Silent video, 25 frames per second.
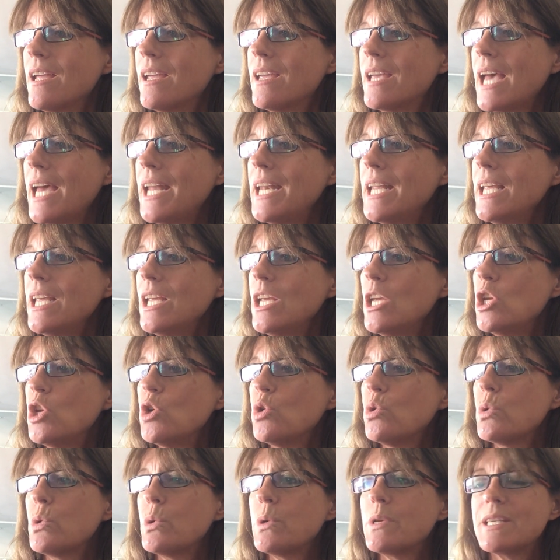Getting
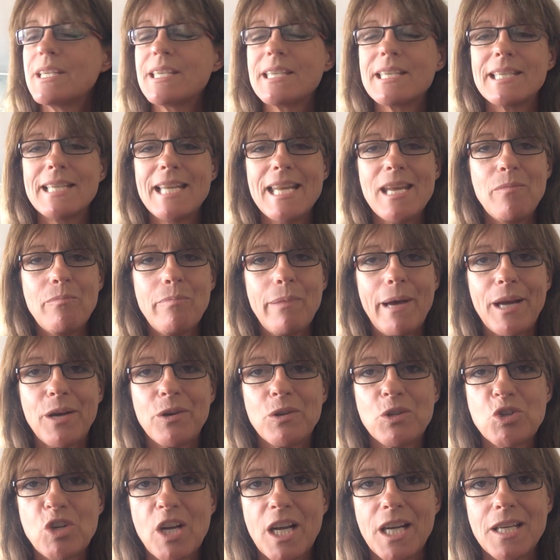your sleep back
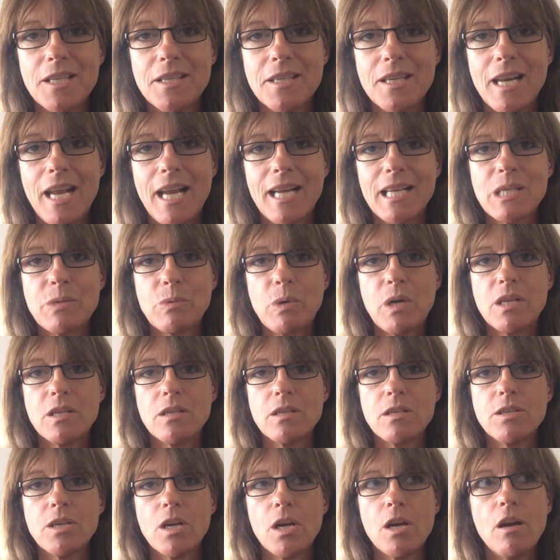on track is the next one.
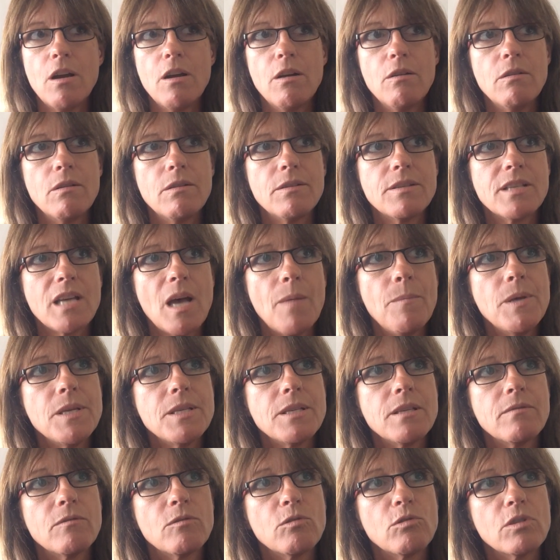So
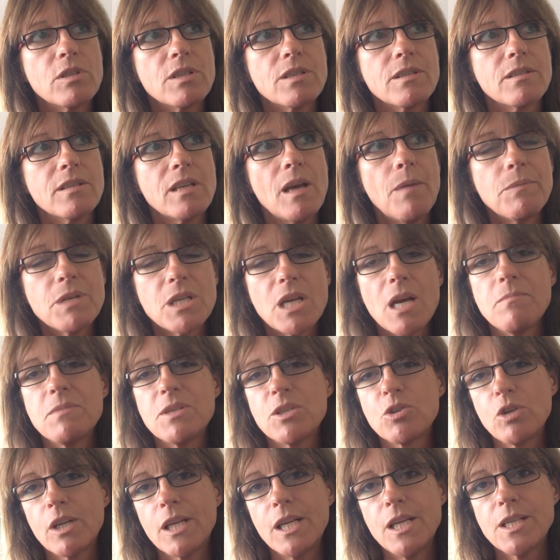summer's sometimes
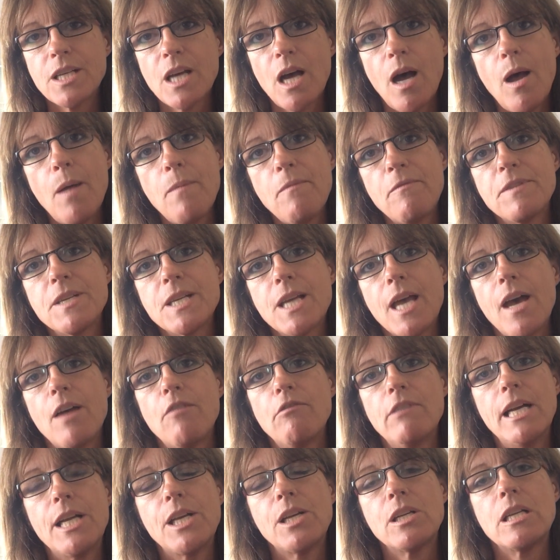a tricky time to get a
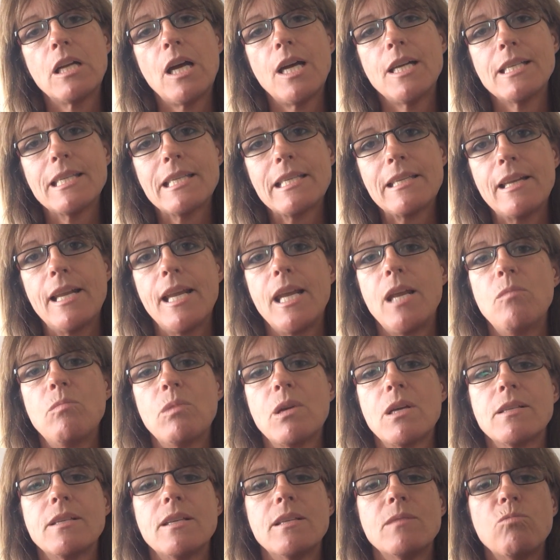really good night's sleep
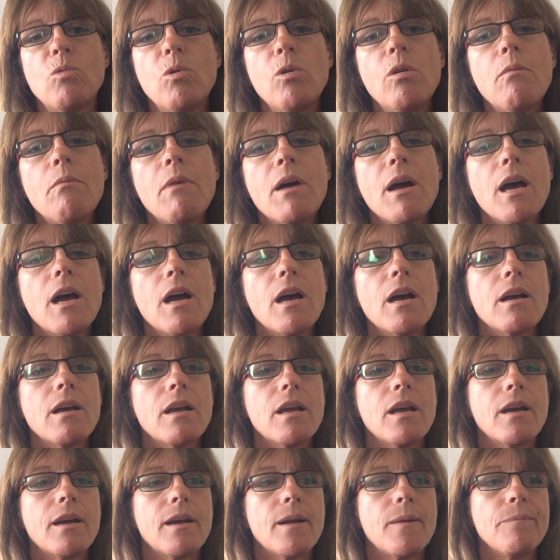because it's warmer,
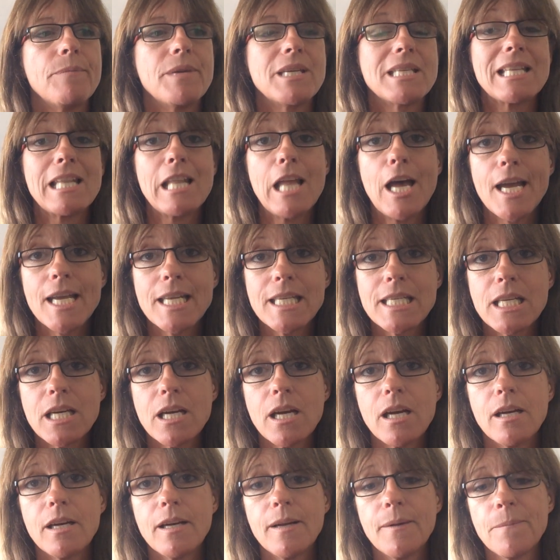it's
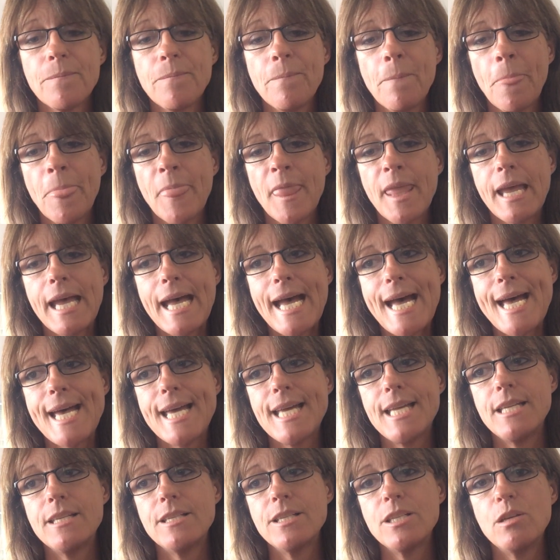lighter,
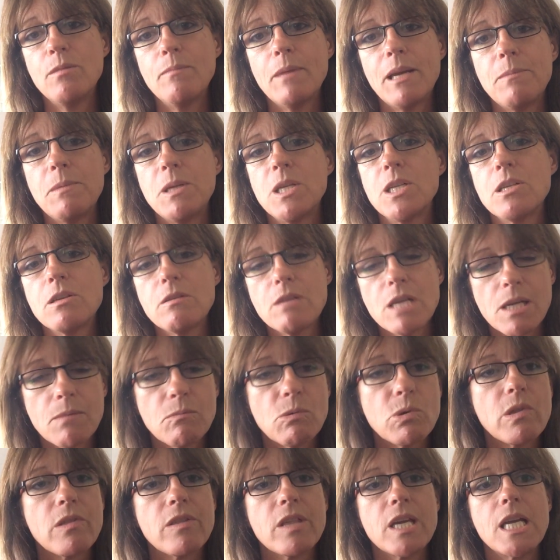and you may be doing
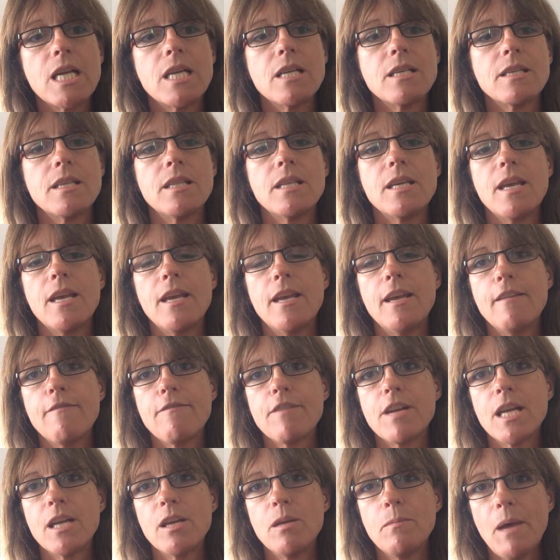more things in the
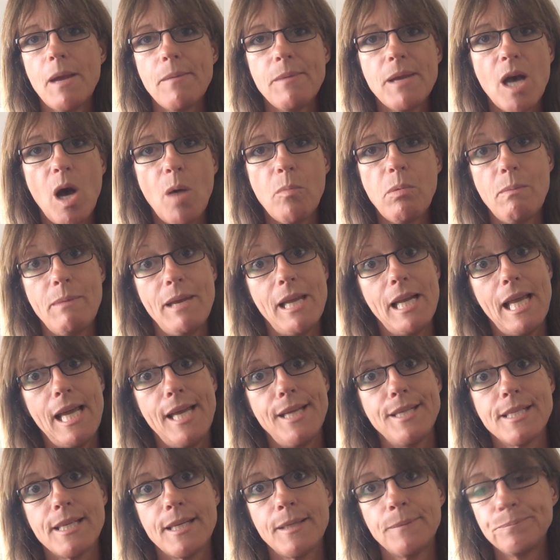evening, you may be up a bit
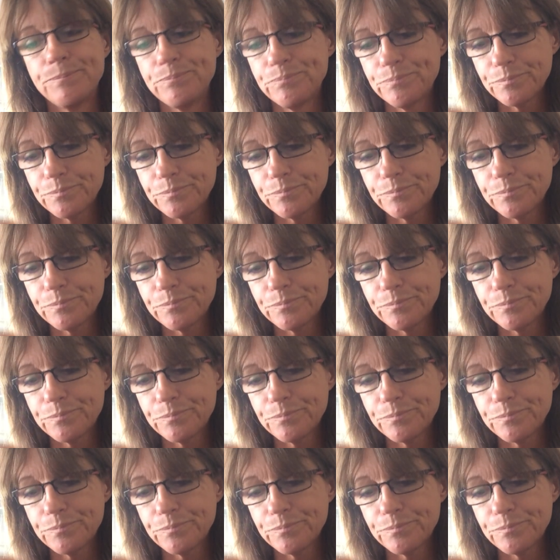later.